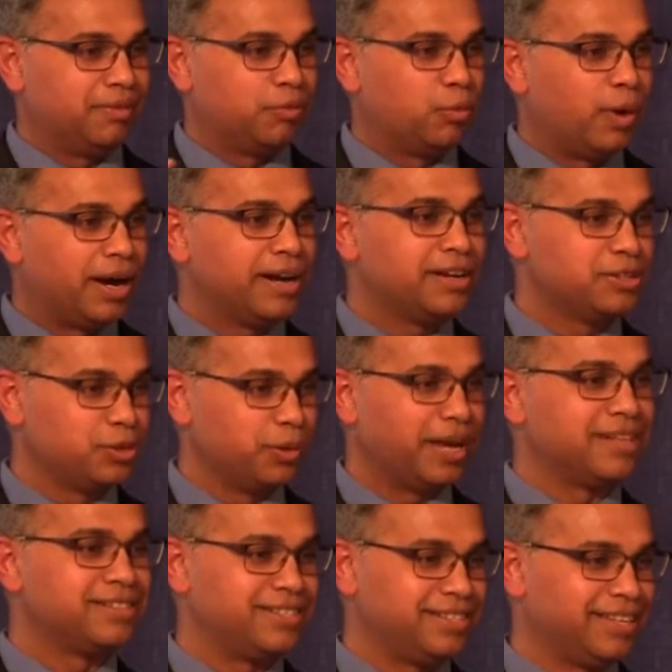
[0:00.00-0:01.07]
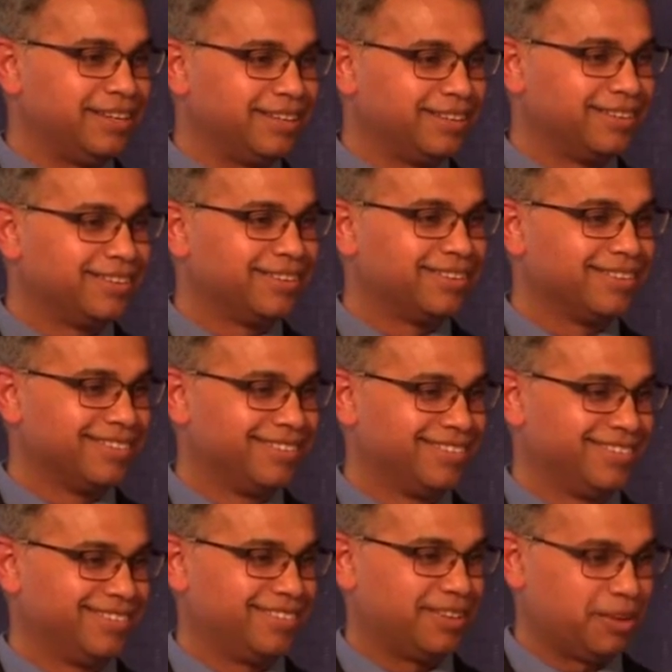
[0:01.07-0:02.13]
wires you can see.
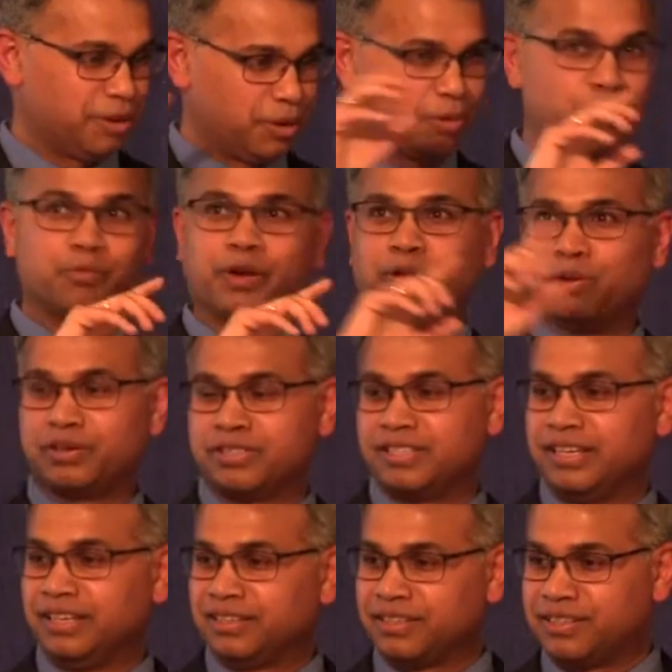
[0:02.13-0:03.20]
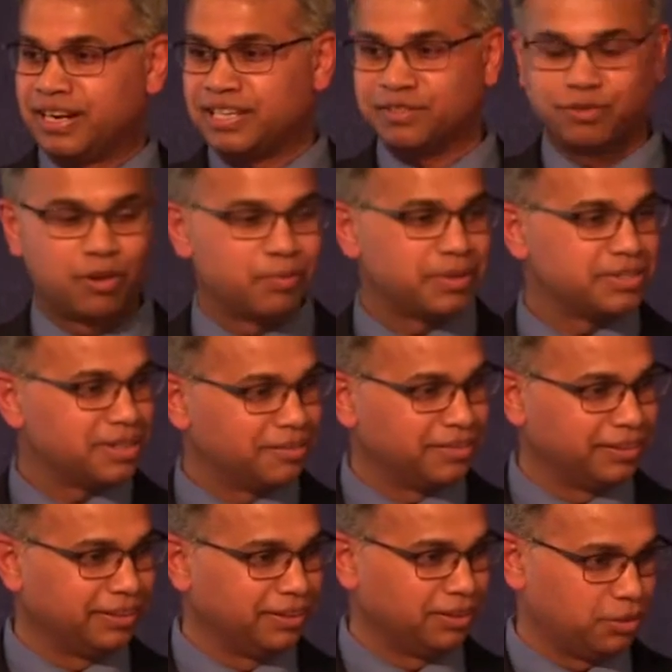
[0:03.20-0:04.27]
You know, when you're seeing the transformers,
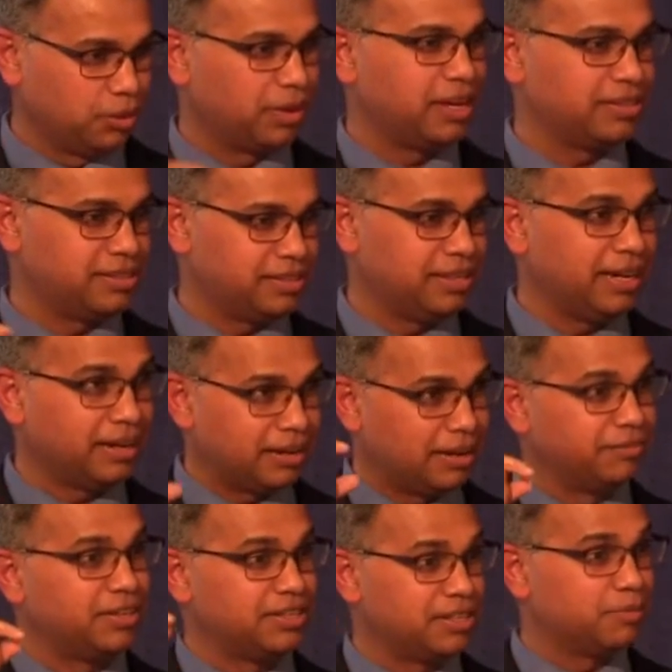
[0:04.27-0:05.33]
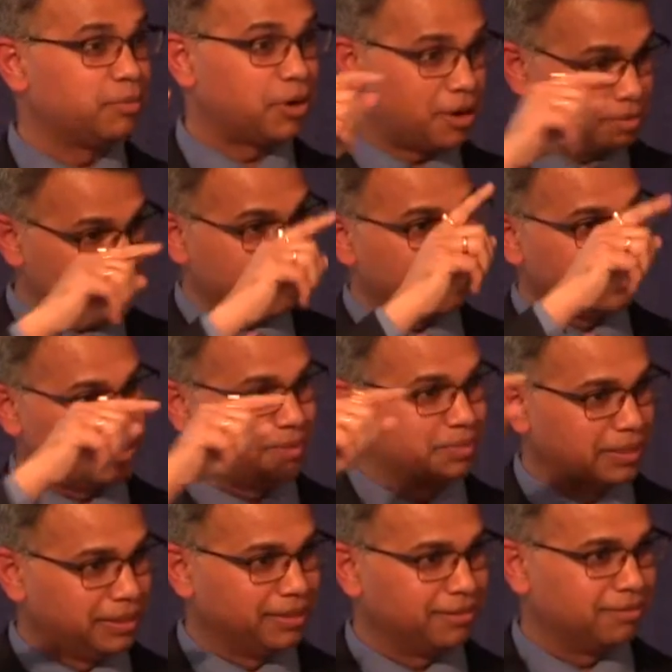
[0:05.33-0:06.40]
everything you can see, and if there's a problem, if
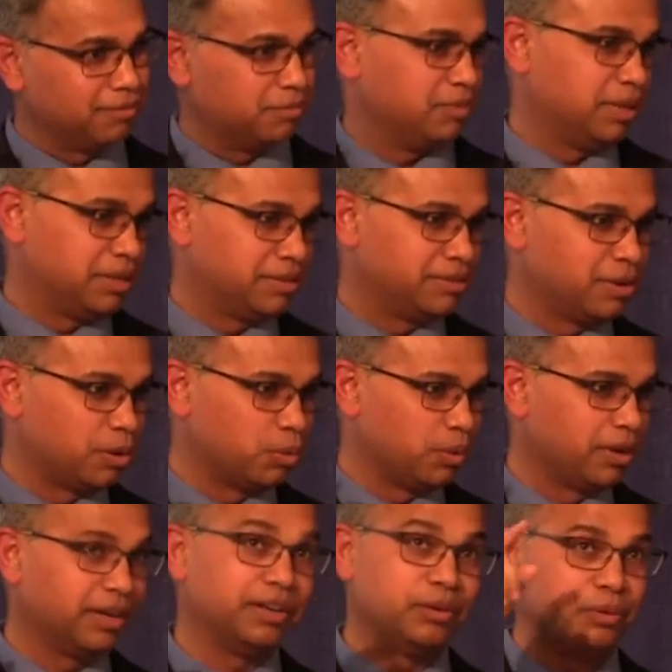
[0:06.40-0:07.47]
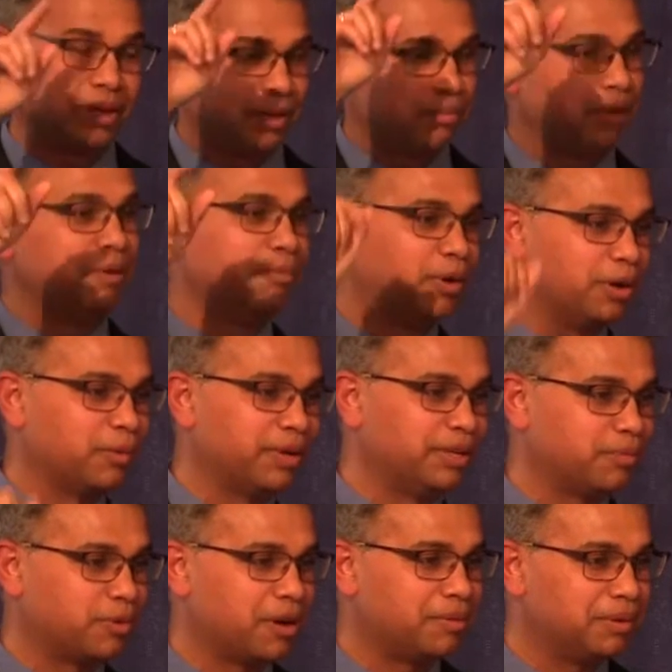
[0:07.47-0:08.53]
something is not working, you can pinpoint where
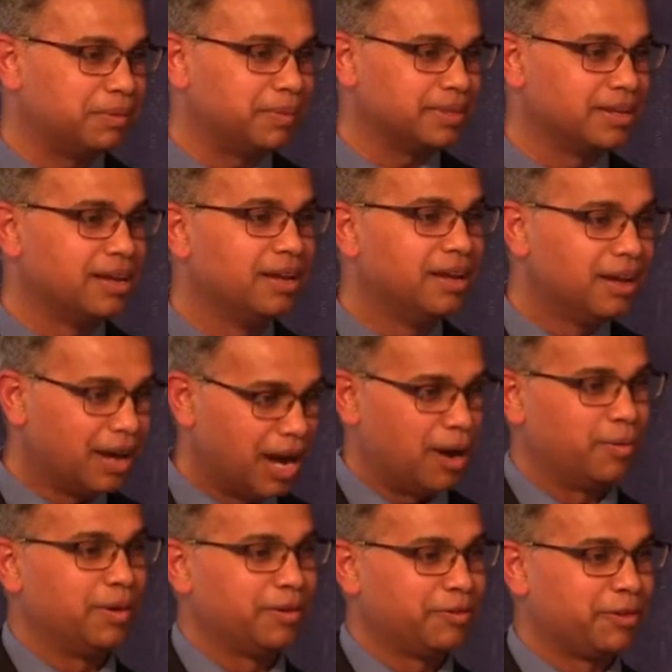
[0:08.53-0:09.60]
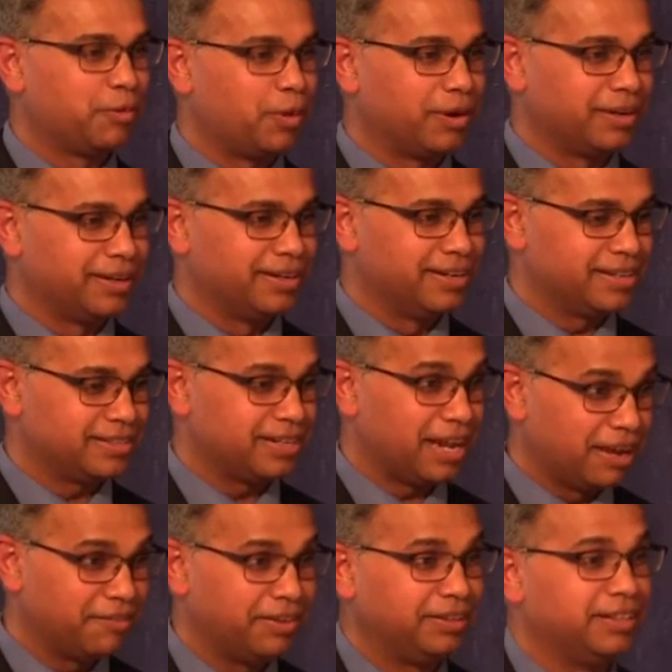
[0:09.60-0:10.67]
the problem is. However, for water industry,
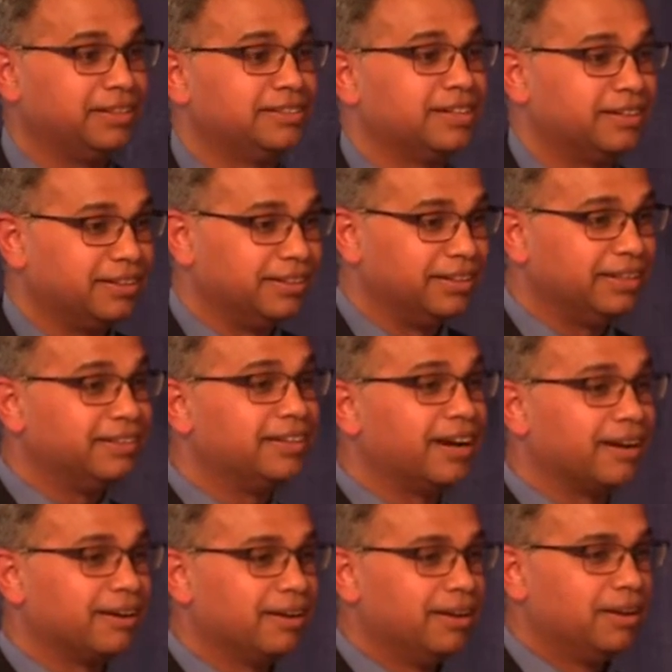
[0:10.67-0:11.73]
everything is underneath that.